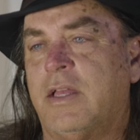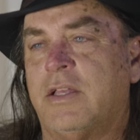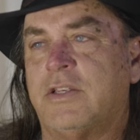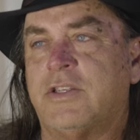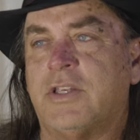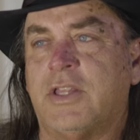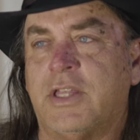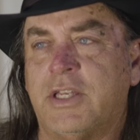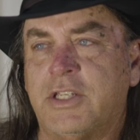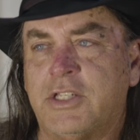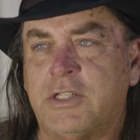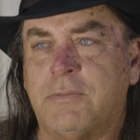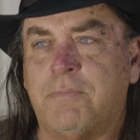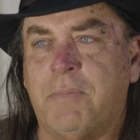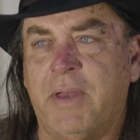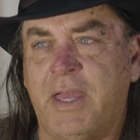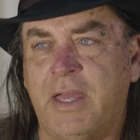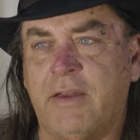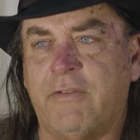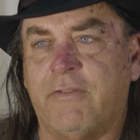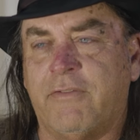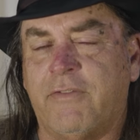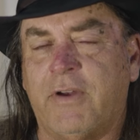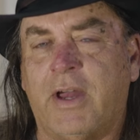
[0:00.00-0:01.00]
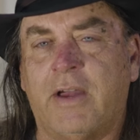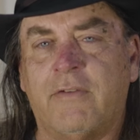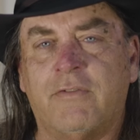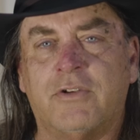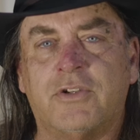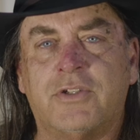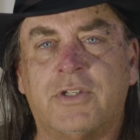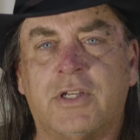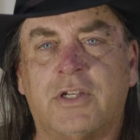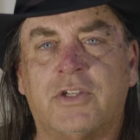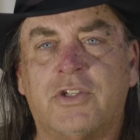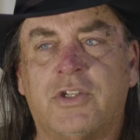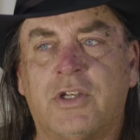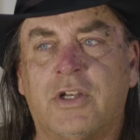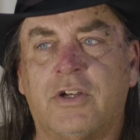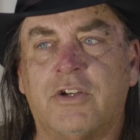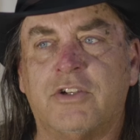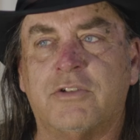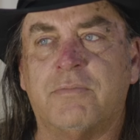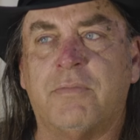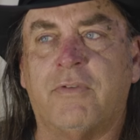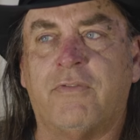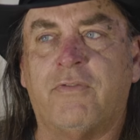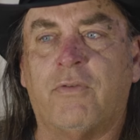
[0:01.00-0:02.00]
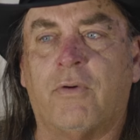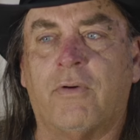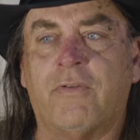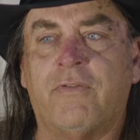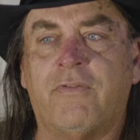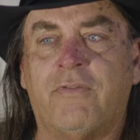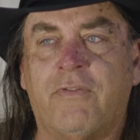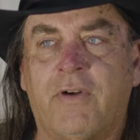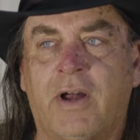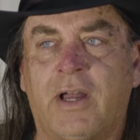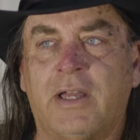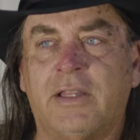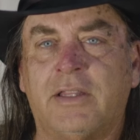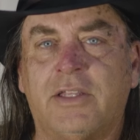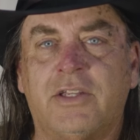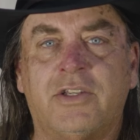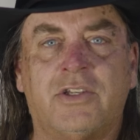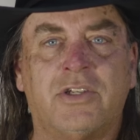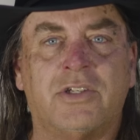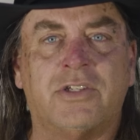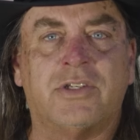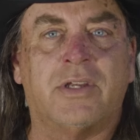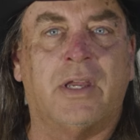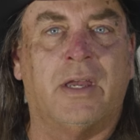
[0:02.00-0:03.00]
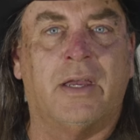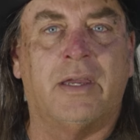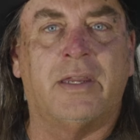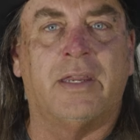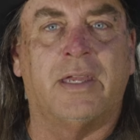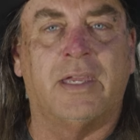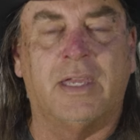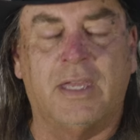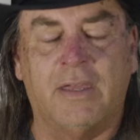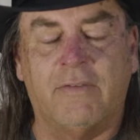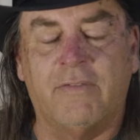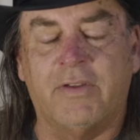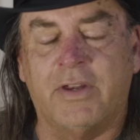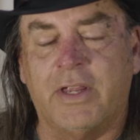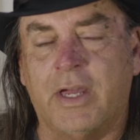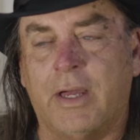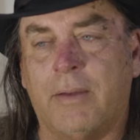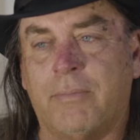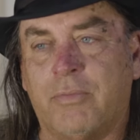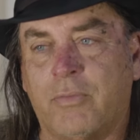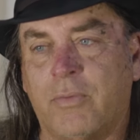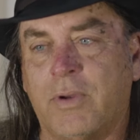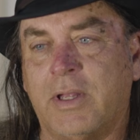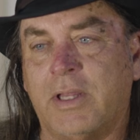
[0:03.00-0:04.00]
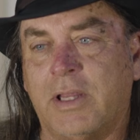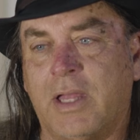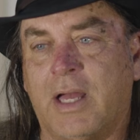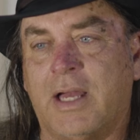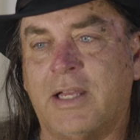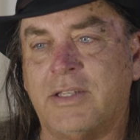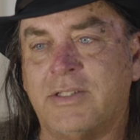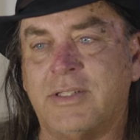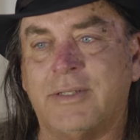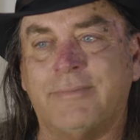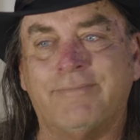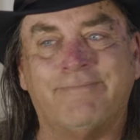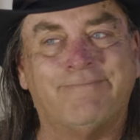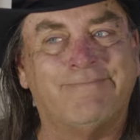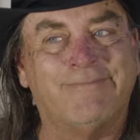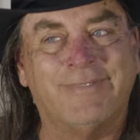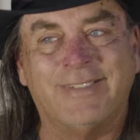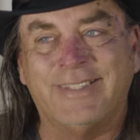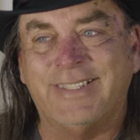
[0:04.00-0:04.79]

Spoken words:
So they spent 5 or 6 years before finally just kind of giving up, realizing